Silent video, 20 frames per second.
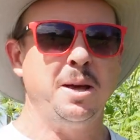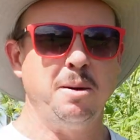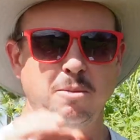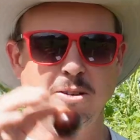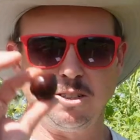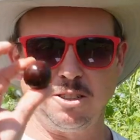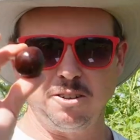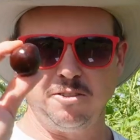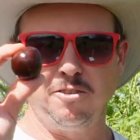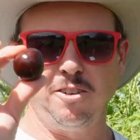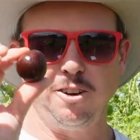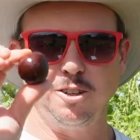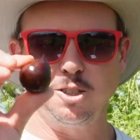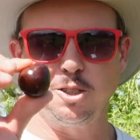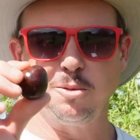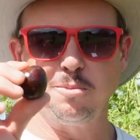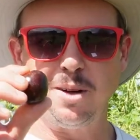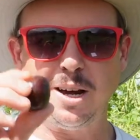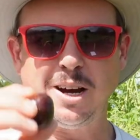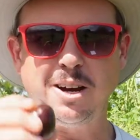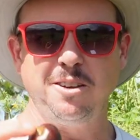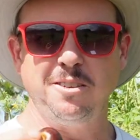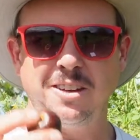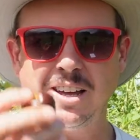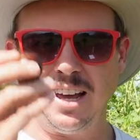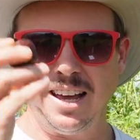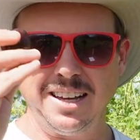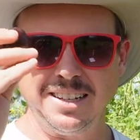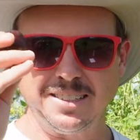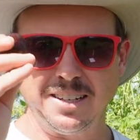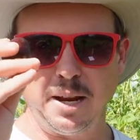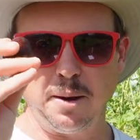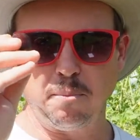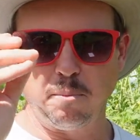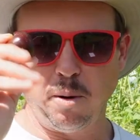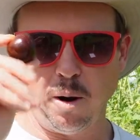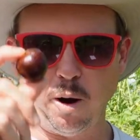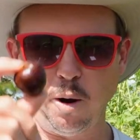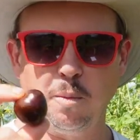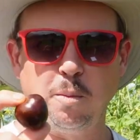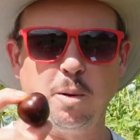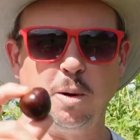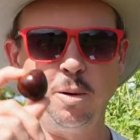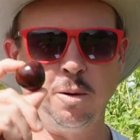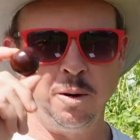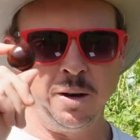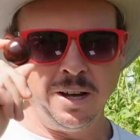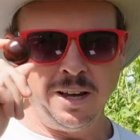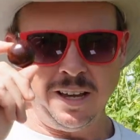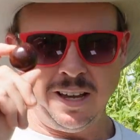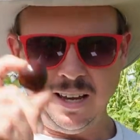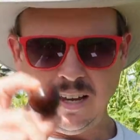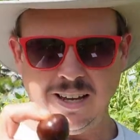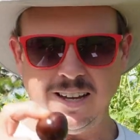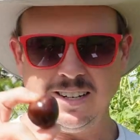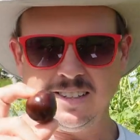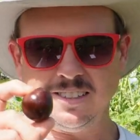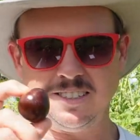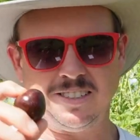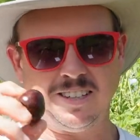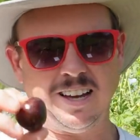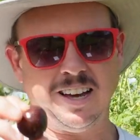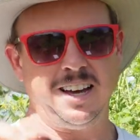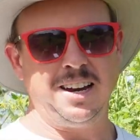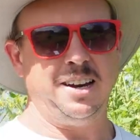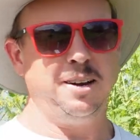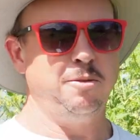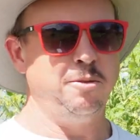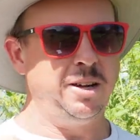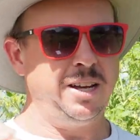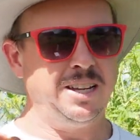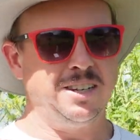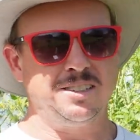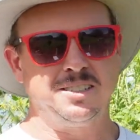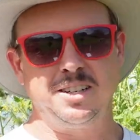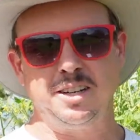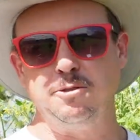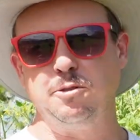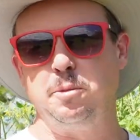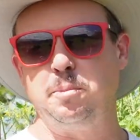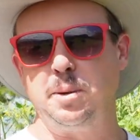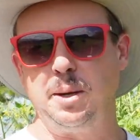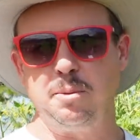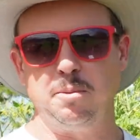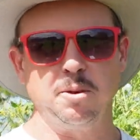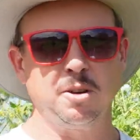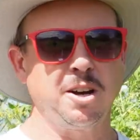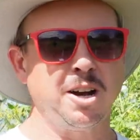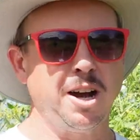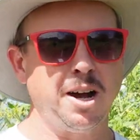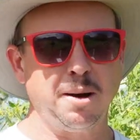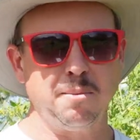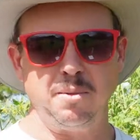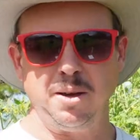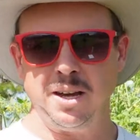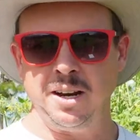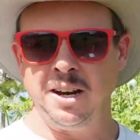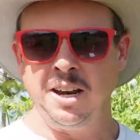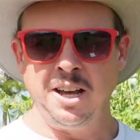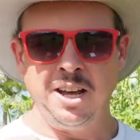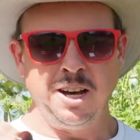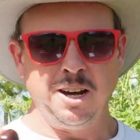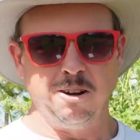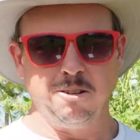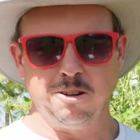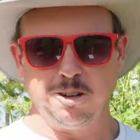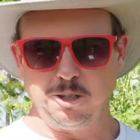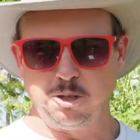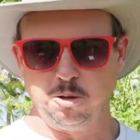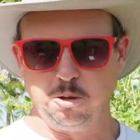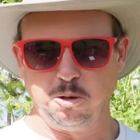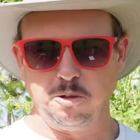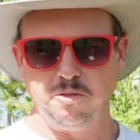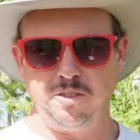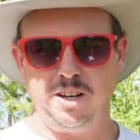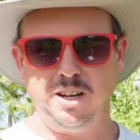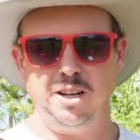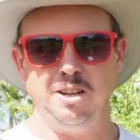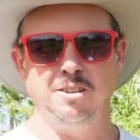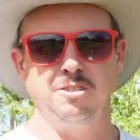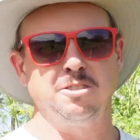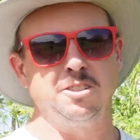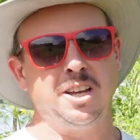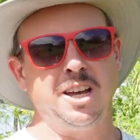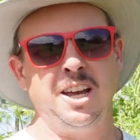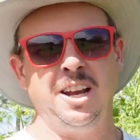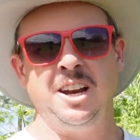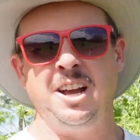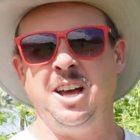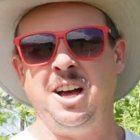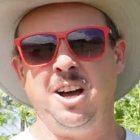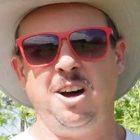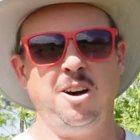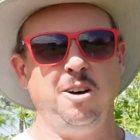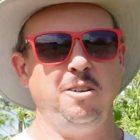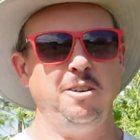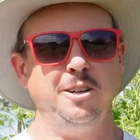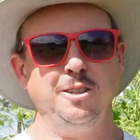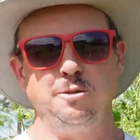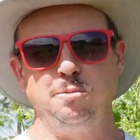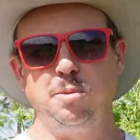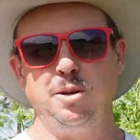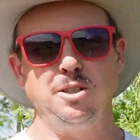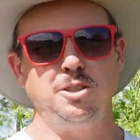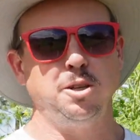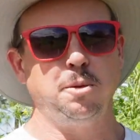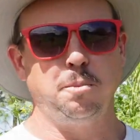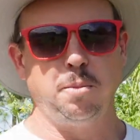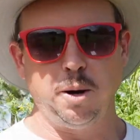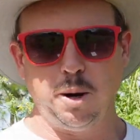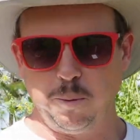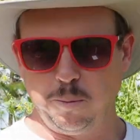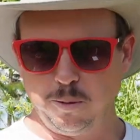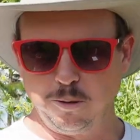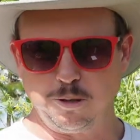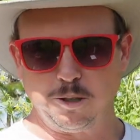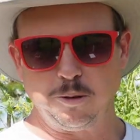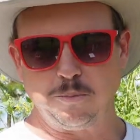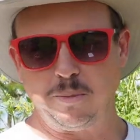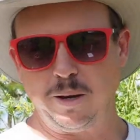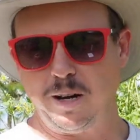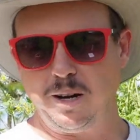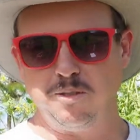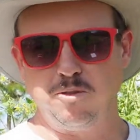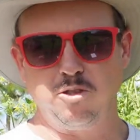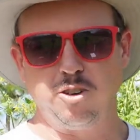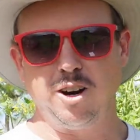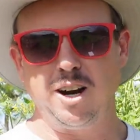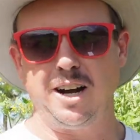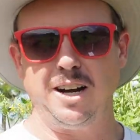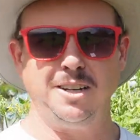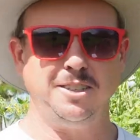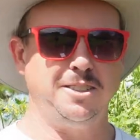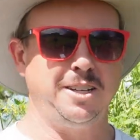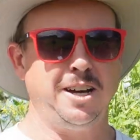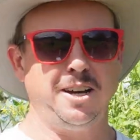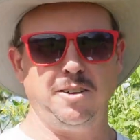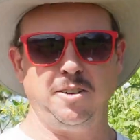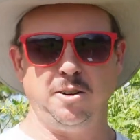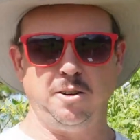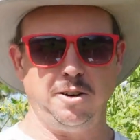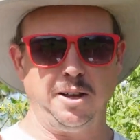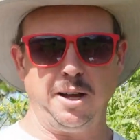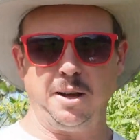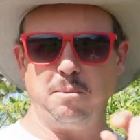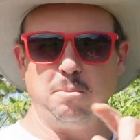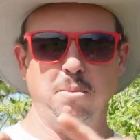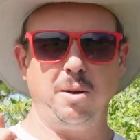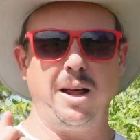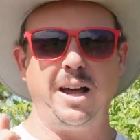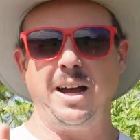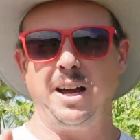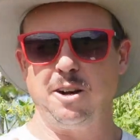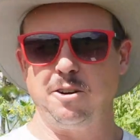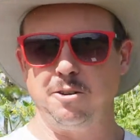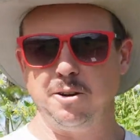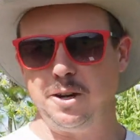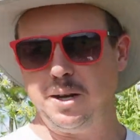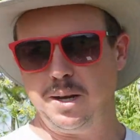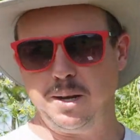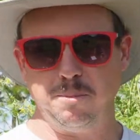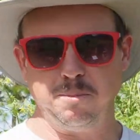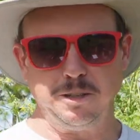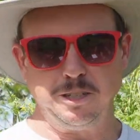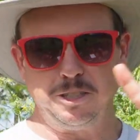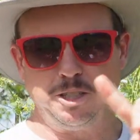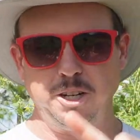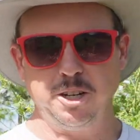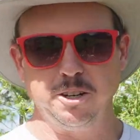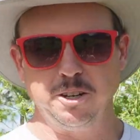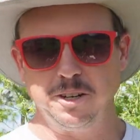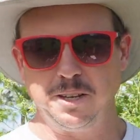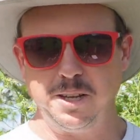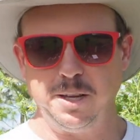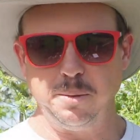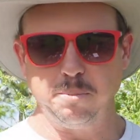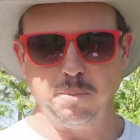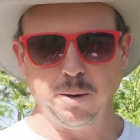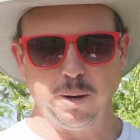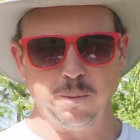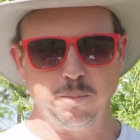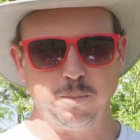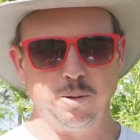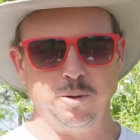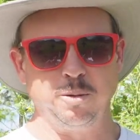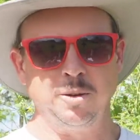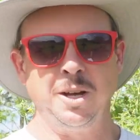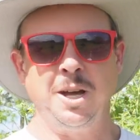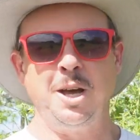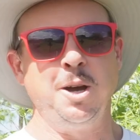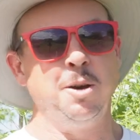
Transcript: But it's the first tomato that has a purple inside. Now we had several people comment on our short video saying, oh, there's a bunch of purple tomato varieties out there like Black Krim and Cherokee purple.